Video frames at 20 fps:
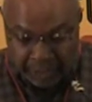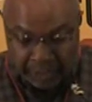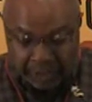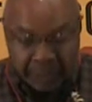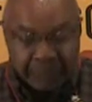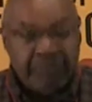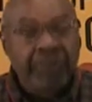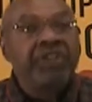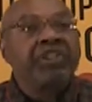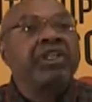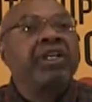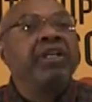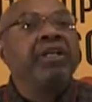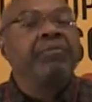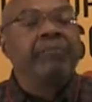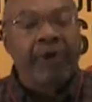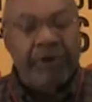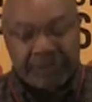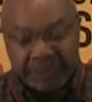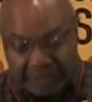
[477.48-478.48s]
the Michigan
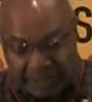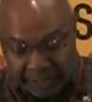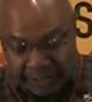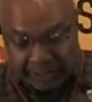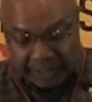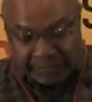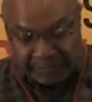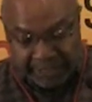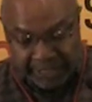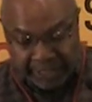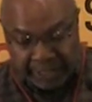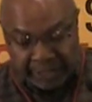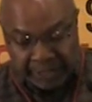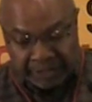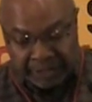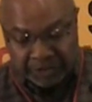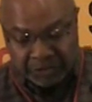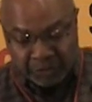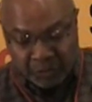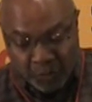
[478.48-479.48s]
Emergency Committee
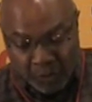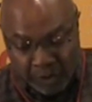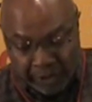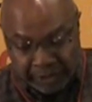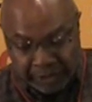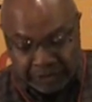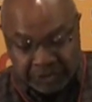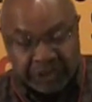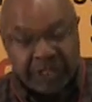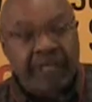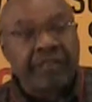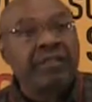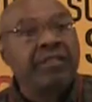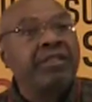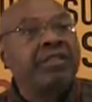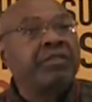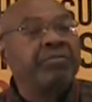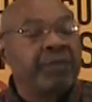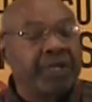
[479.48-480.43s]
Against War and Injustice,